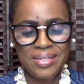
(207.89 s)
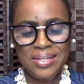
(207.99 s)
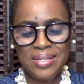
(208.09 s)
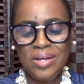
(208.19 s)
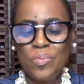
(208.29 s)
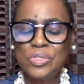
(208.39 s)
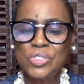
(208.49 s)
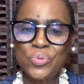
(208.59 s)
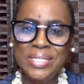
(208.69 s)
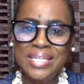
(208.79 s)
and almost
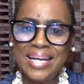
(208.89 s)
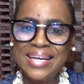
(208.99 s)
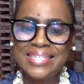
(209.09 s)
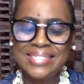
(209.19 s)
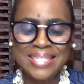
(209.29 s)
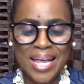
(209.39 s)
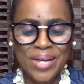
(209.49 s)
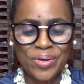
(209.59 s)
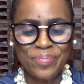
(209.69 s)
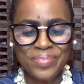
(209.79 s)
three decades
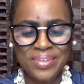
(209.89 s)
later,